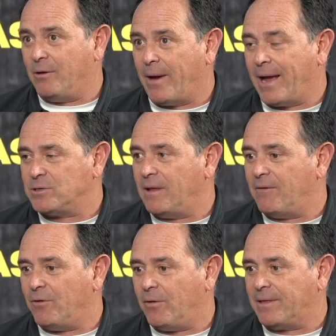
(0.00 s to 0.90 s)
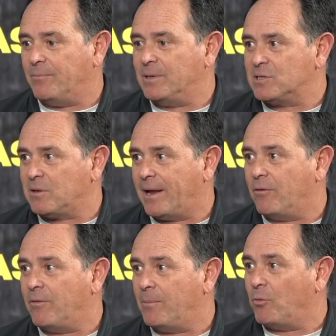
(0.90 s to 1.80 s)
interaction, they feel like they've been
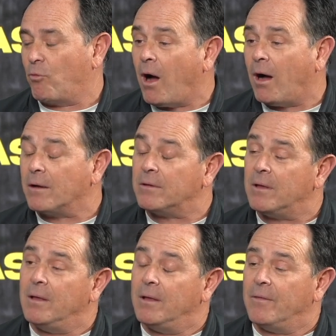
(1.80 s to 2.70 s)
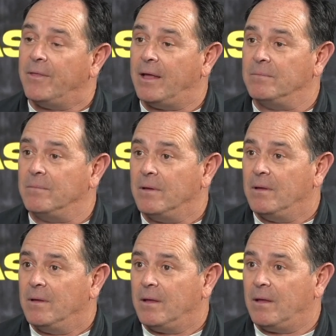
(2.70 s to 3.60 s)
slighted or they've been wronged, then
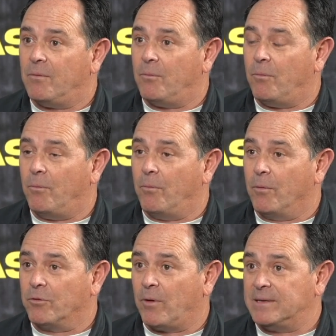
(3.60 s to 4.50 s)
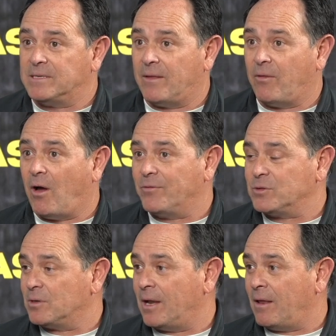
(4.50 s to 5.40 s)
we're trying to say that the
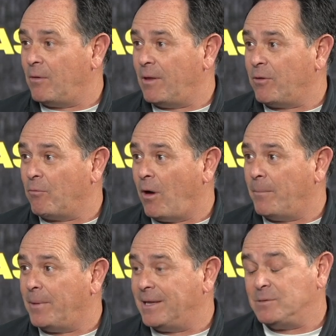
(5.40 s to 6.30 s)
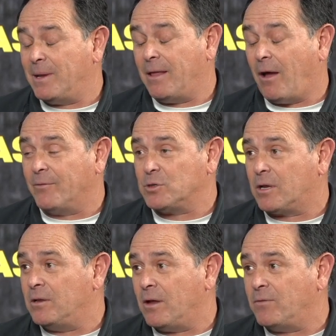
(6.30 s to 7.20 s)
officer didn't do anything wrong, but it doesn't mean the officer
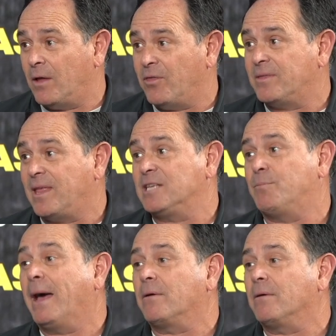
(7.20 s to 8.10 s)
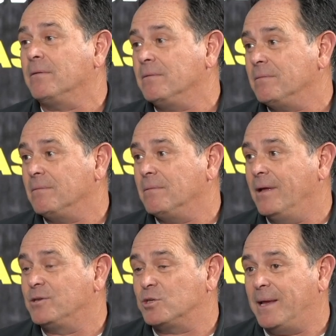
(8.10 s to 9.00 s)
couldn't have done things better.
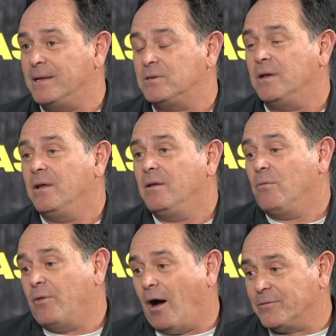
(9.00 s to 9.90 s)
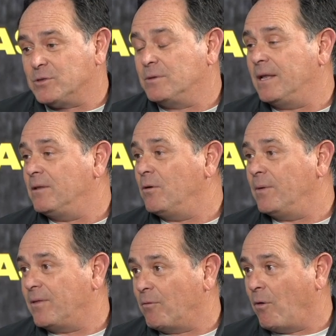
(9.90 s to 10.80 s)
It just means the officer didn't do
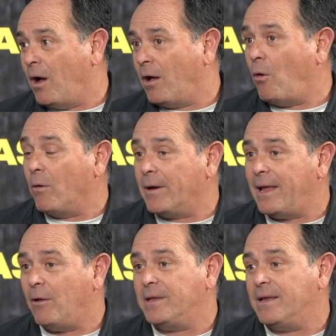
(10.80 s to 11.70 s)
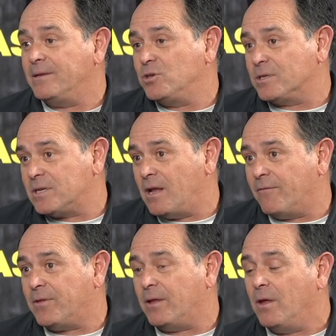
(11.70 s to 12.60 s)
anything wrong, or he only did just
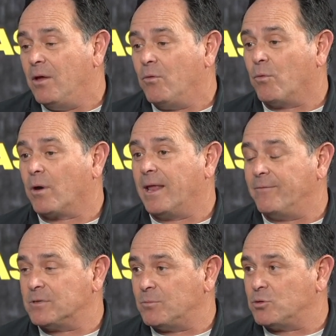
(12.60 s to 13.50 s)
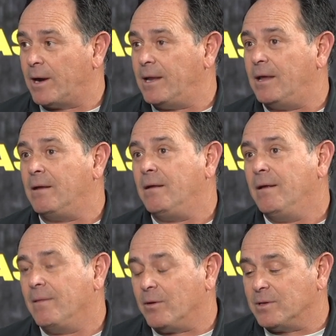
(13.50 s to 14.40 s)
enough that we're going to give him some training,
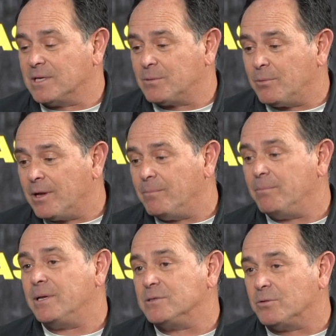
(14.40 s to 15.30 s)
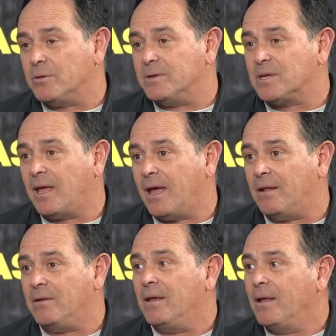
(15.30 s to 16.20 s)
a little discipline. Please don't do this
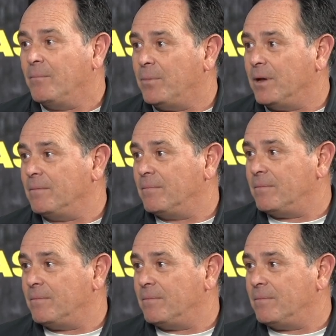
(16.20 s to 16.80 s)
again. But